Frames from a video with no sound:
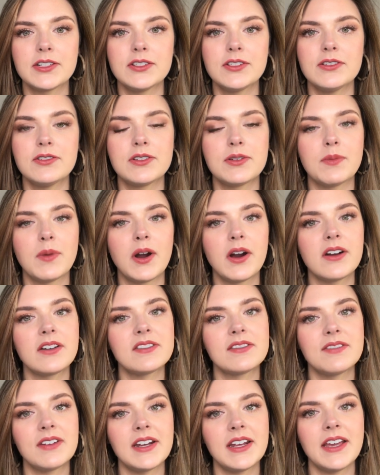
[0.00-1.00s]
to do
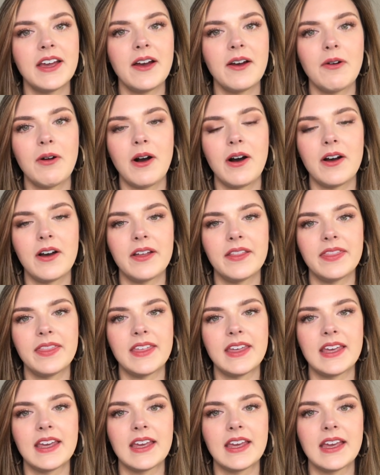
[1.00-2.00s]
tomorrow's video on
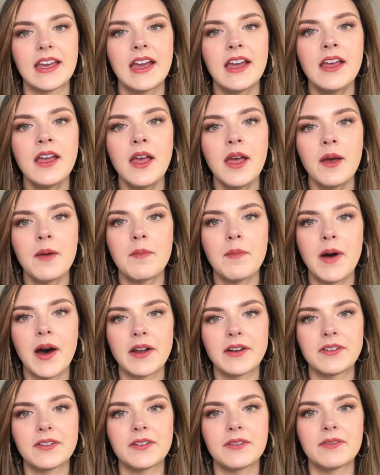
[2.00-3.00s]
the
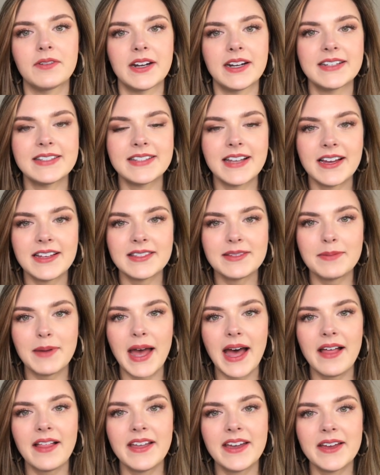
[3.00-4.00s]
Modern Renaissance
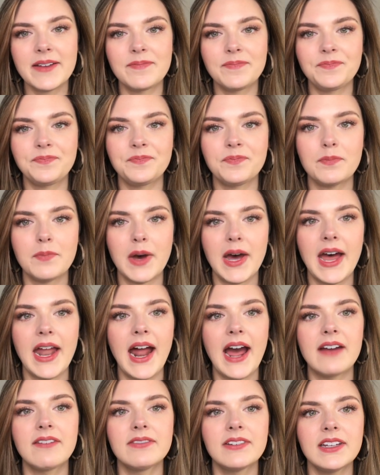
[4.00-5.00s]
palette, but
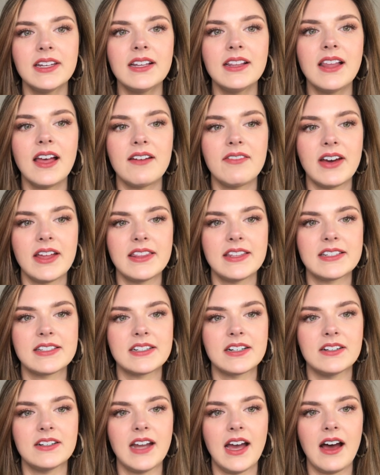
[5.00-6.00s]
I really love how this
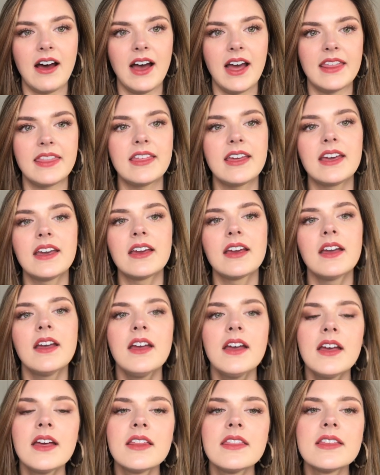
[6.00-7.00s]
turned out. I think
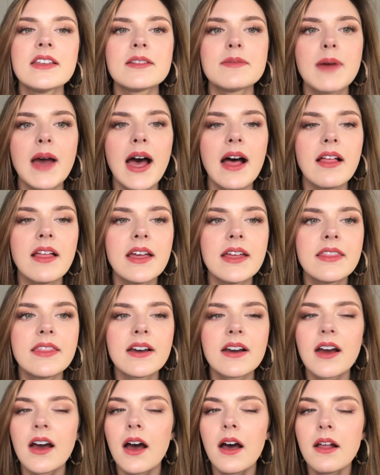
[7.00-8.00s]
this palette,
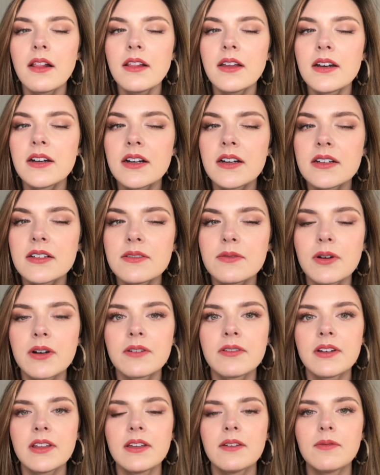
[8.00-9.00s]
the colors
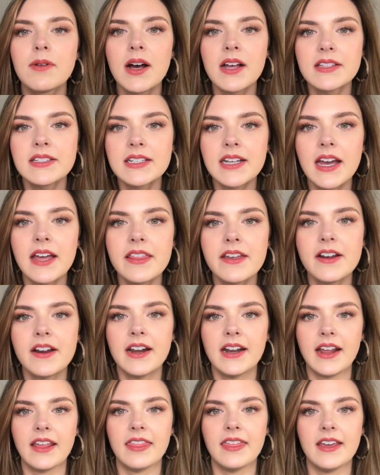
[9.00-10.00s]
work really well together,
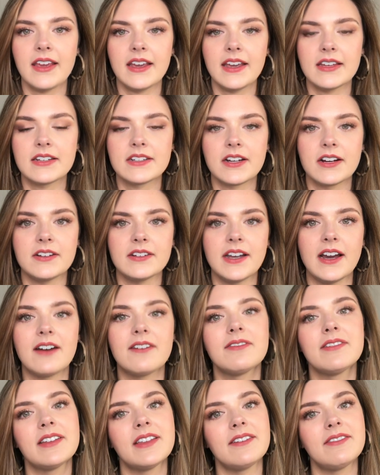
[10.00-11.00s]
and I think it turned
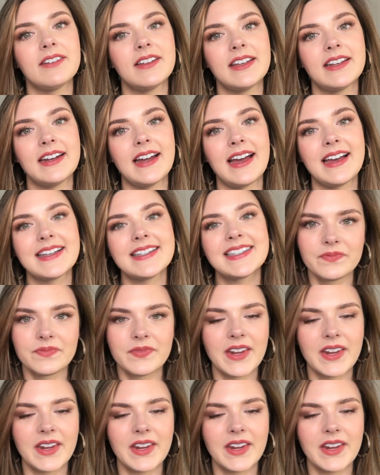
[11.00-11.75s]
out really, really nice.